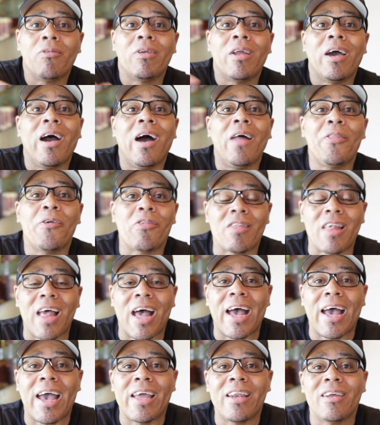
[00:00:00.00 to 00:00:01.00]
on the other
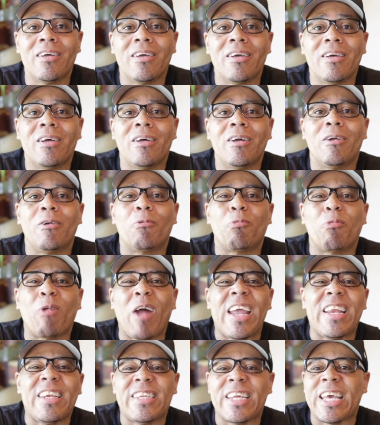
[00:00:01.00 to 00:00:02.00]
side,
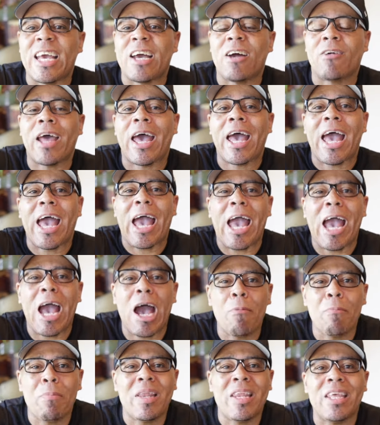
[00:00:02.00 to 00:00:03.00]
write down
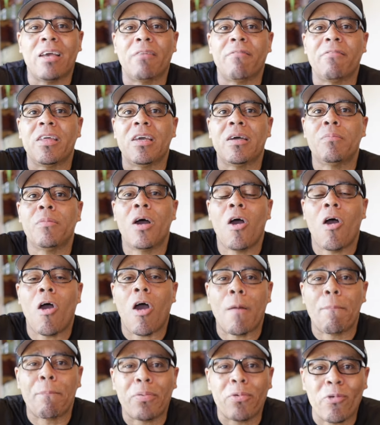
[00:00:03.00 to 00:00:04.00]
how many of them
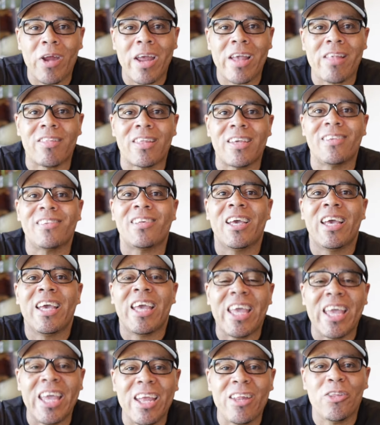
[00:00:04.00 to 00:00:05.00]
are present
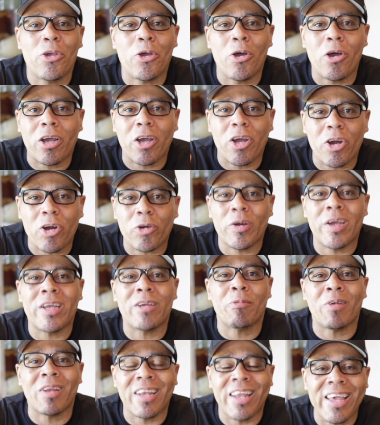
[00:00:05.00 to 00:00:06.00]
in your
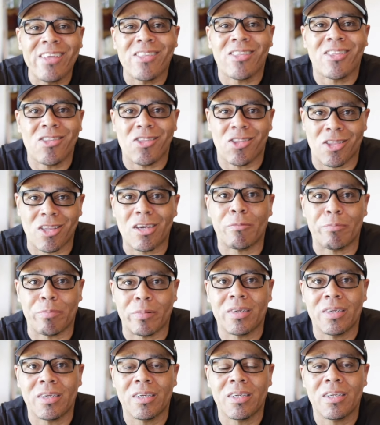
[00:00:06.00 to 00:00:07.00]
current relationship.
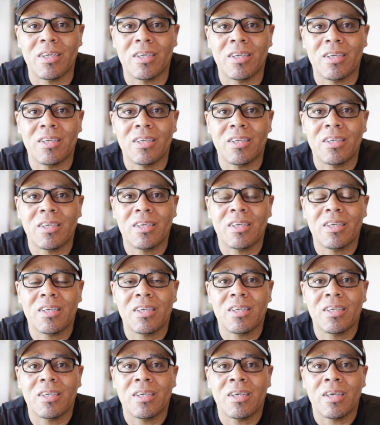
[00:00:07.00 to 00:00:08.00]

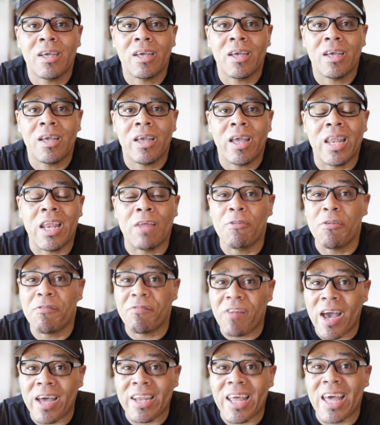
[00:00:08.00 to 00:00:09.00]
And if you
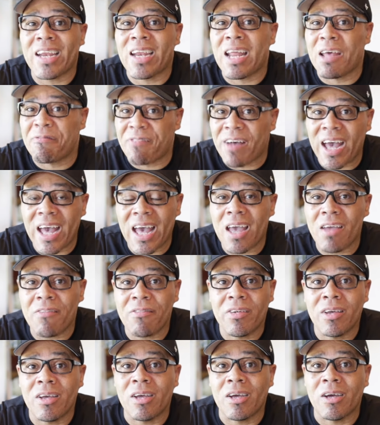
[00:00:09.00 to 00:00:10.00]
find out of that
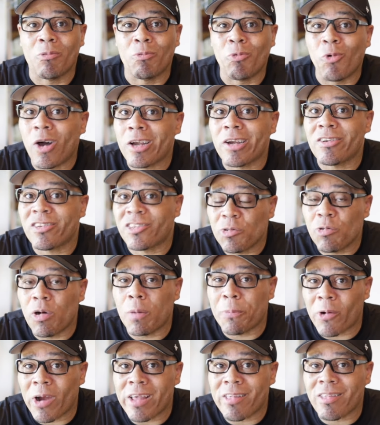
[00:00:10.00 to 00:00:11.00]
five, one or two
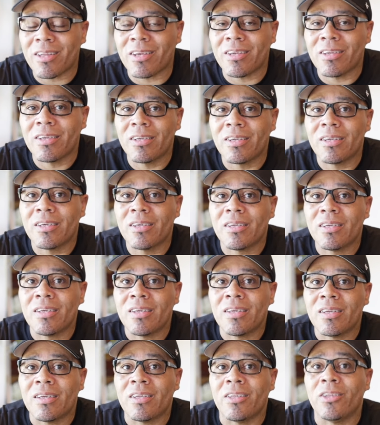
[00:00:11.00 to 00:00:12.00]
are present,
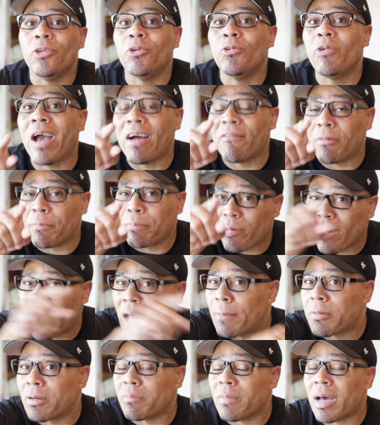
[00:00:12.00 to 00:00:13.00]
you have a
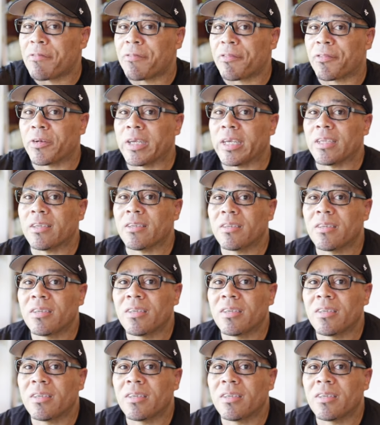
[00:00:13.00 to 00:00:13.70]
problem, my friend.